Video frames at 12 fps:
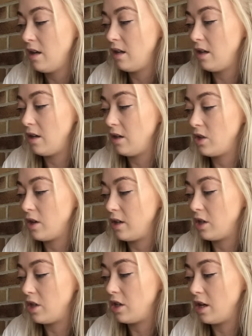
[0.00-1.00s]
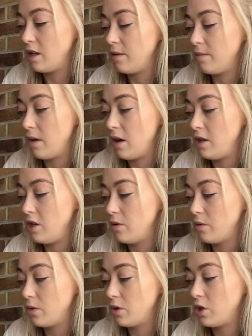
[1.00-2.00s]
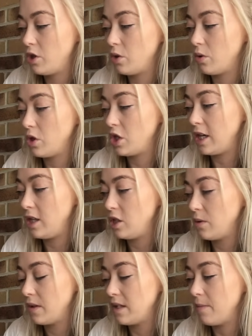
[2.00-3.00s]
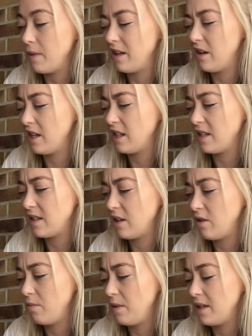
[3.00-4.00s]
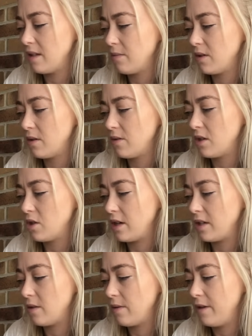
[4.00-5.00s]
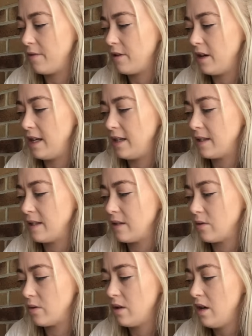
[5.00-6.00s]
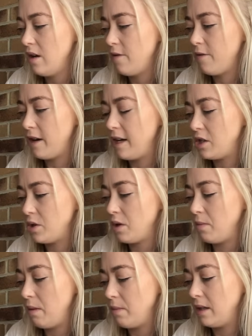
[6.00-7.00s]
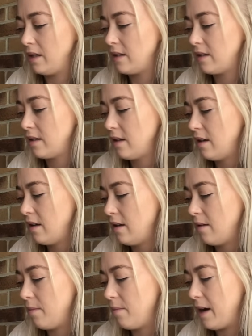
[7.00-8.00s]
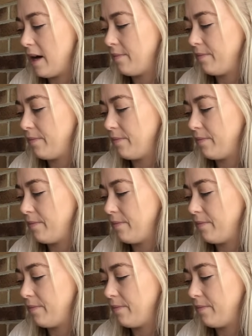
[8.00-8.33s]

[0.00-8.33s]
you know, trying to sh undermine you or shortchange you or something like this. There could be some sort of stress around finances or financial commitments, but